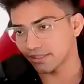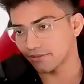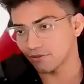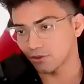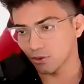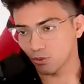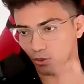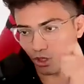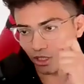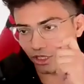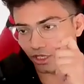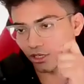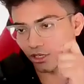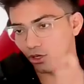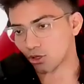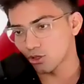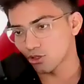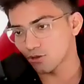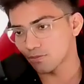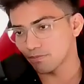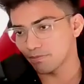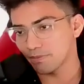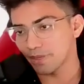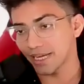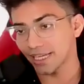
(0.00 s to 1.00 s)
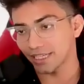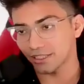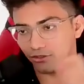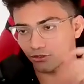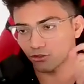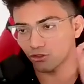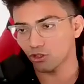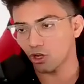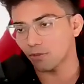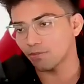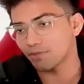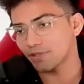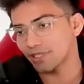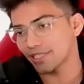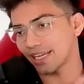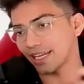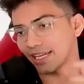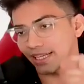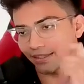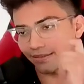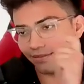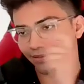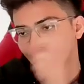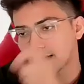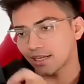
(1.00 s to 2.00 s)
If you want to close big, stop
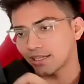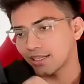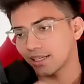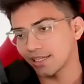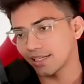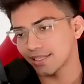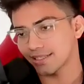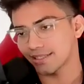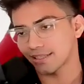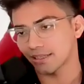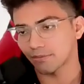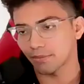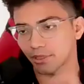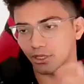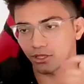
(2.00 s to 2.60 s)
selling. Start listening.